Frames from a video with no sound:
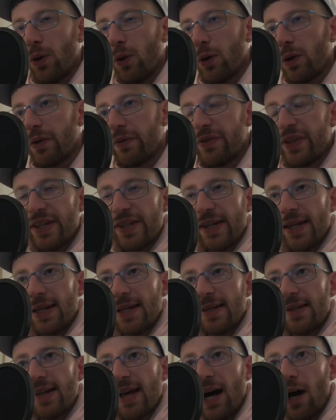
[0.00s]
all of this
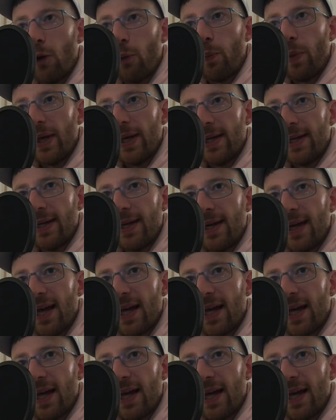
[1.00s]
is, how big,